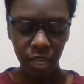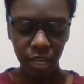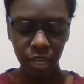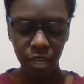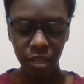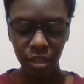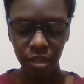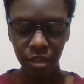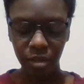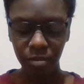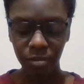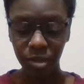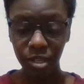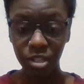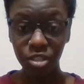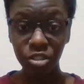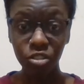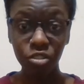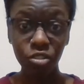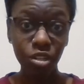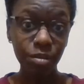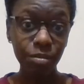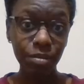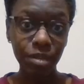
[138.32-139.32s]
a
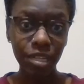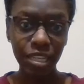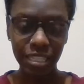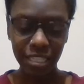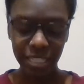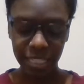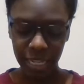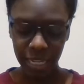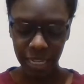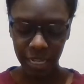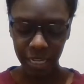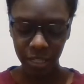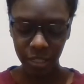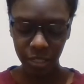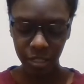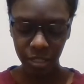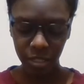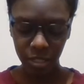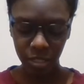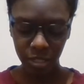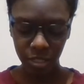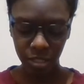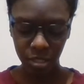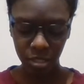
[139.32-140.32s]
streaming site,
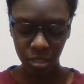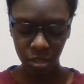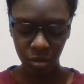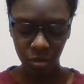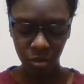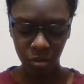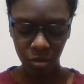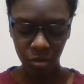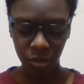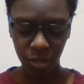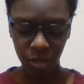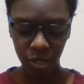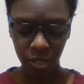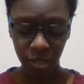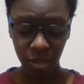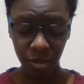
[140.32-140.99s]
so